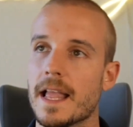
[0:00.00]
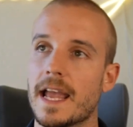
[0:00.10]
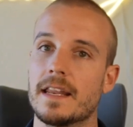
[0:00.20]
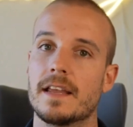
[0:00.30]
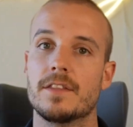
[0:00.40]

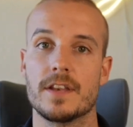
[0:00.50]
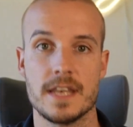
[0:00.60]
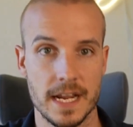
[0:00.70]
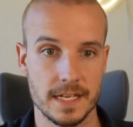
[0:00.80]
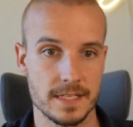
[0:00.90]
and then the
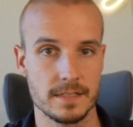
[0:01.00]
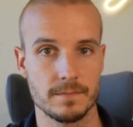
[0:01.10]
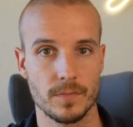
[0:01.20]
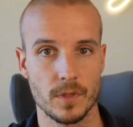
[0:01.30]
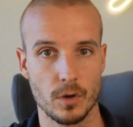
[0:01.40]
next
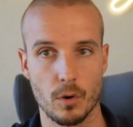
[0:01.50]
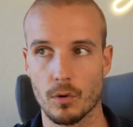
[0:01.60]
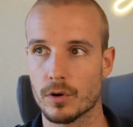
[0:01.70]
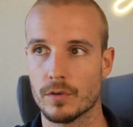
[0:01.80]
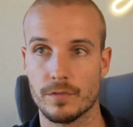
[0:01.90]

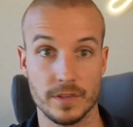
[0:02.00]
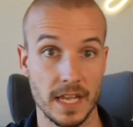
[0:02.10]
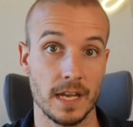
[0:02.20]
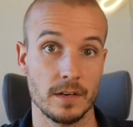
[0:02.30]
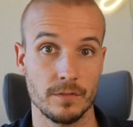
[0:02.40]
quarter for the
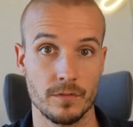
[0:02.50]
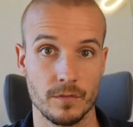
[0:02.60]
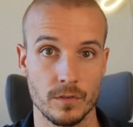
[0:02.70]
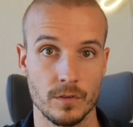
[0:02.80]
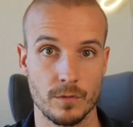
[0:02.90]
end of
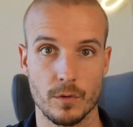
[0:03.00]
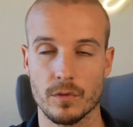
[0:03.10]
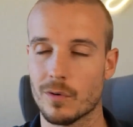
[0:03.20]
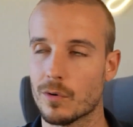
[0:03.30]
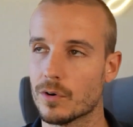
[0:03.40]
the fourth
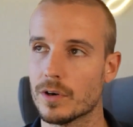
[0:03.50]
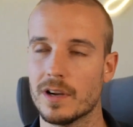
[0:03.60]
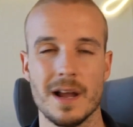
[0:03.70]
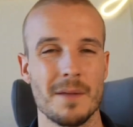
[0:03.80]
quarter